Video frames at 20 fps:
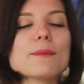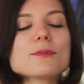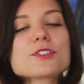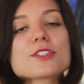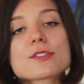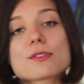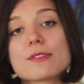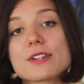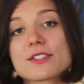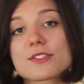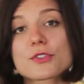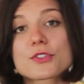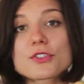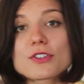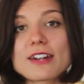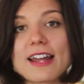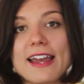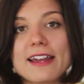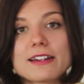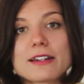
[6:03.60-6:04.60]
just research
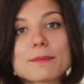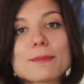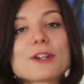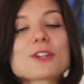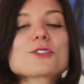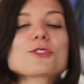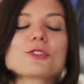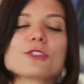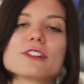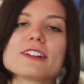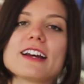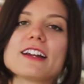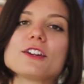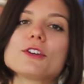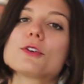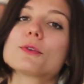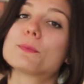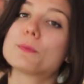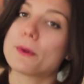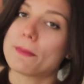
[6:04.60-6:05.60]
online and make sure that
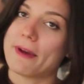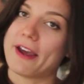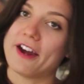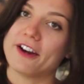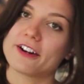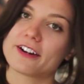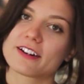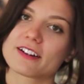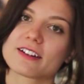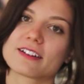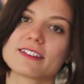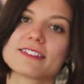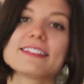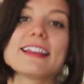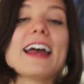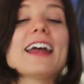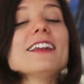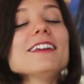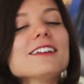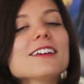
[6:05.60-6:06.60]
you're prepared.
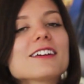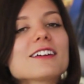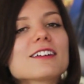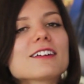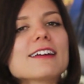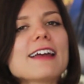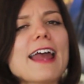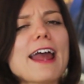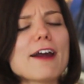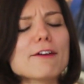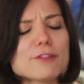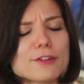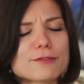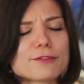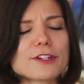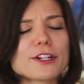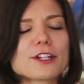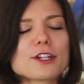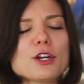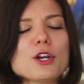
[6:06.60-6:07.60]
Then
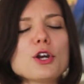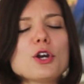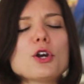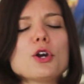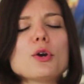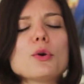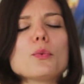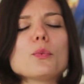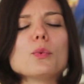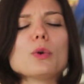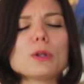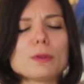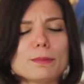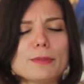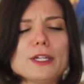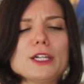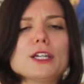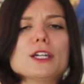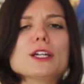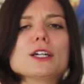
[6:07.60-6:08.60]
everything will
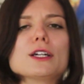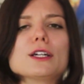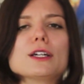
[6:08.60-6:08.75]
be.